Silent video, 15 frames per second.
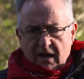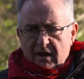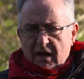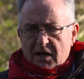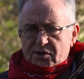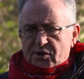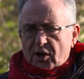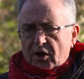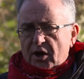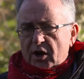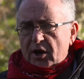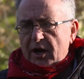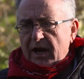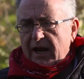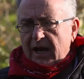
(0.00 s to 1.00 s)
that's done
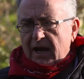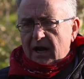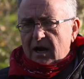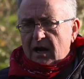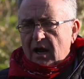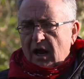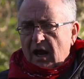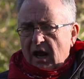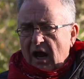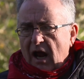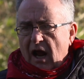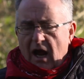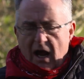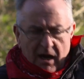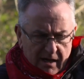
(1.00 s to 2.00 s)
out here.
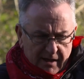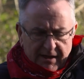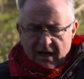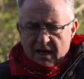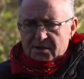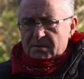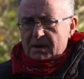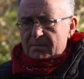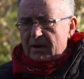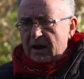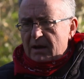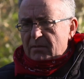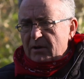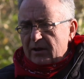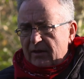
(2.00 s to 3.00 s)
Tell us a wee bit
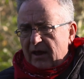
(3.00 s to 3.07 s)
about